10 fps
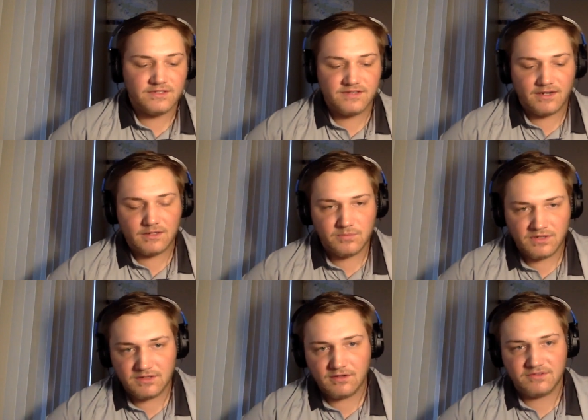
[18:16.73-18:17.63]
He's not going to
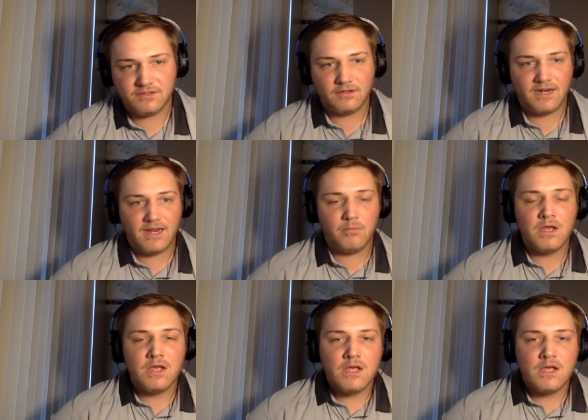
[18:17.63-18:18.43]
play in the All-Star game.